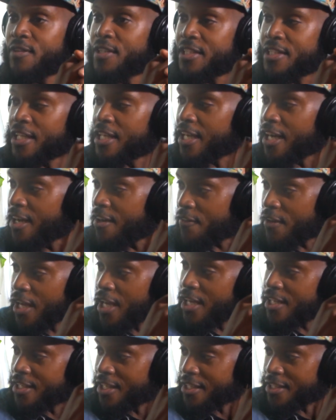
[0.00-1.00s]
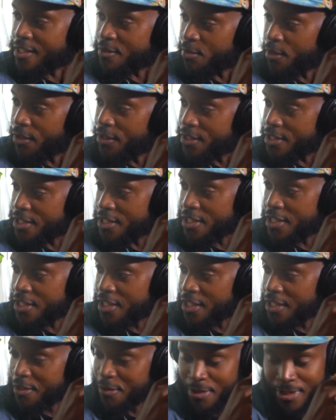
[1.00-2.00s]
I don't even really think I ever had that
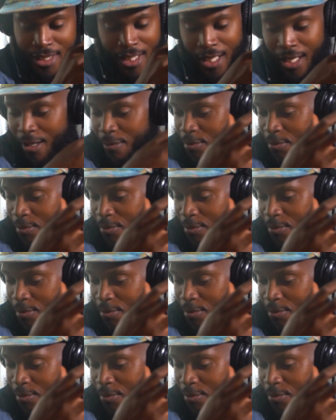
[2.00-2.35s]
experience and shit.